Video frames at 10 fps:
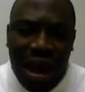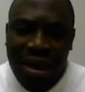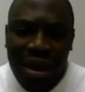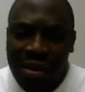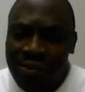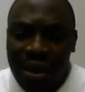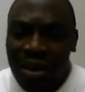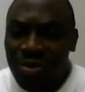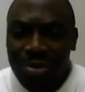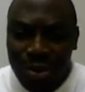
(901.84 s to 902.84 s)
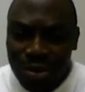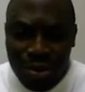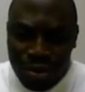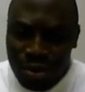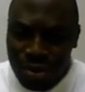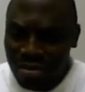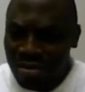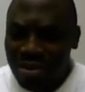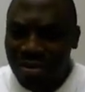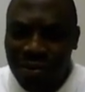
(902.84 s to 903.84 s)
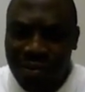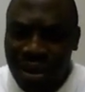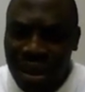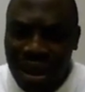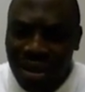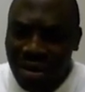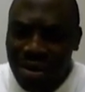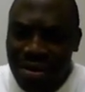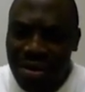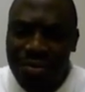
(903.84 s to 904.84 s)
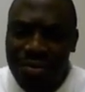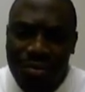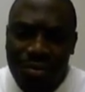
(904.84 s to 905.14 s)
I didn't have Facebook 15 years ago.